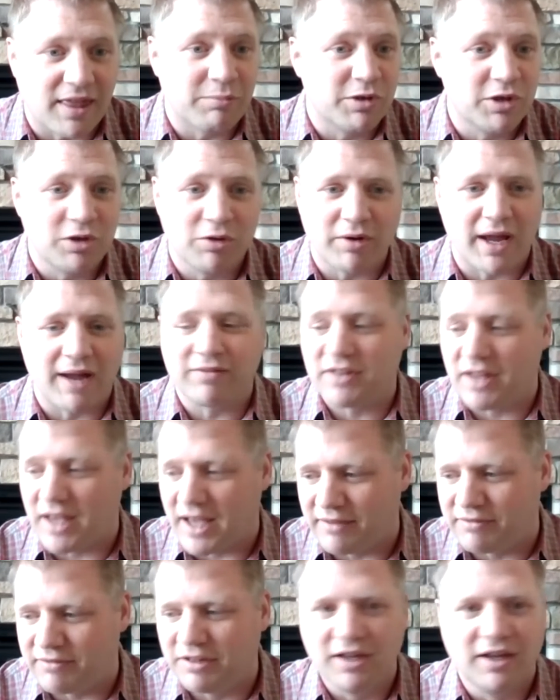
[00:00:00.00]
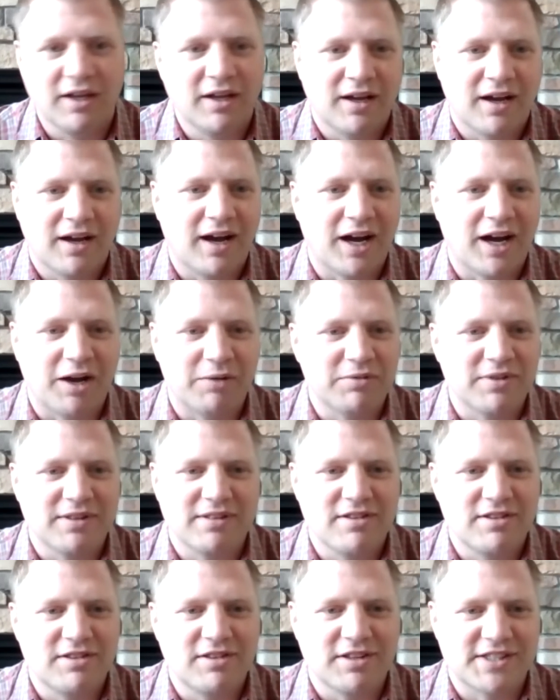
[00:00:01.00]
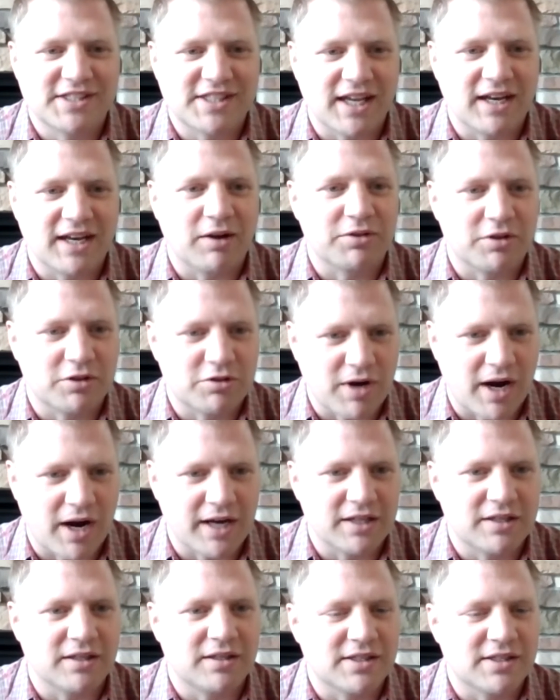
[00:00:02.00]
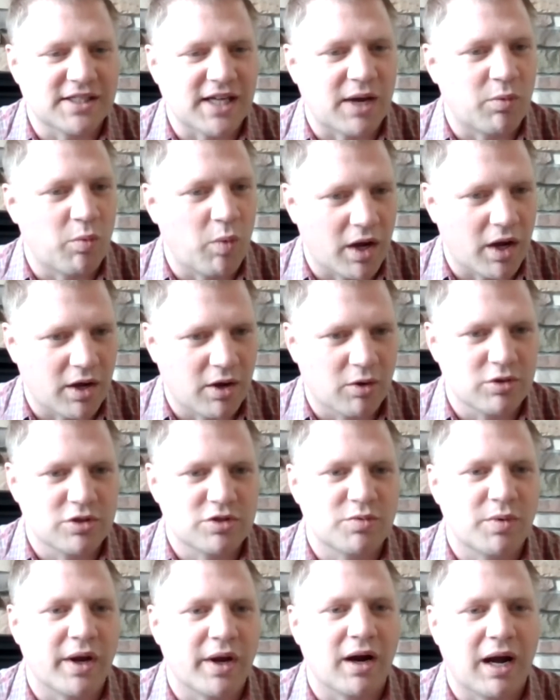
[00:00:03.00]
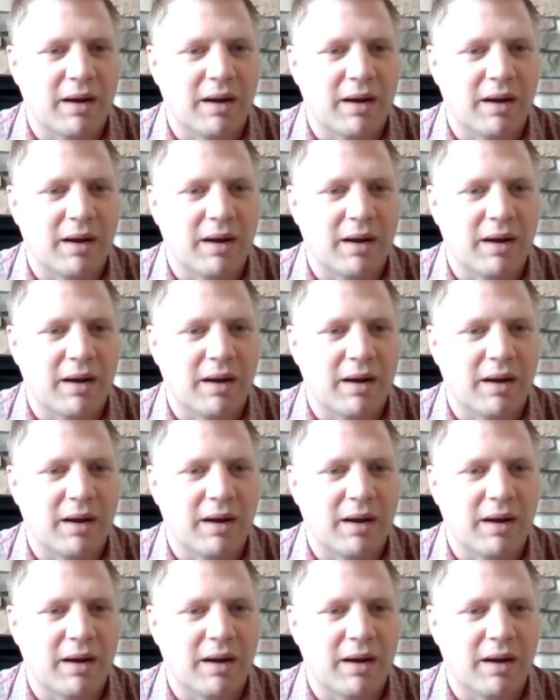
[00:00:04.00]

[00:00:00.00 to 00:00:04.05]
them. You don't have to have the state out there trying to decide what goes where,